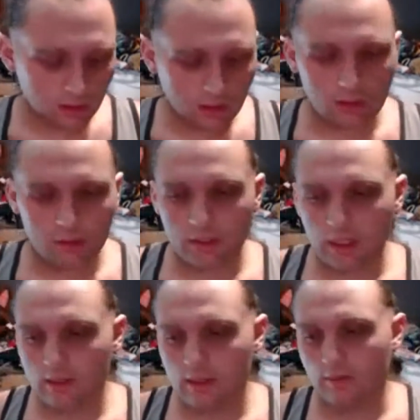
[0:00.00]
there are
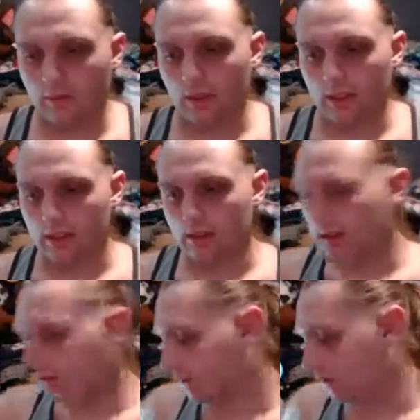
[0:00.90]
times I feel like it's
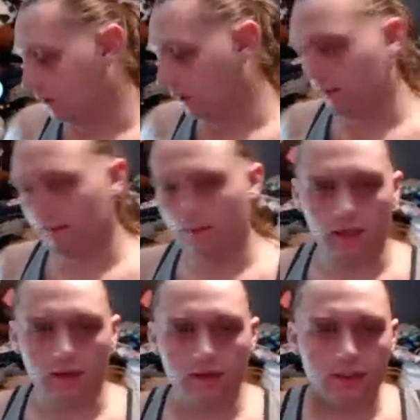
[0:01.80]
not good enough,
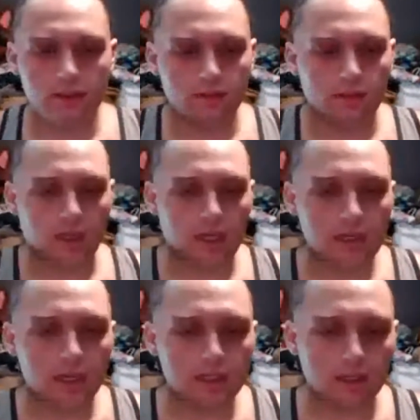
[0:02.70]
and it
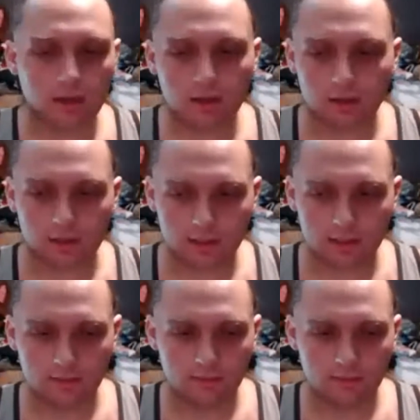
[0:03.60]
does hurt.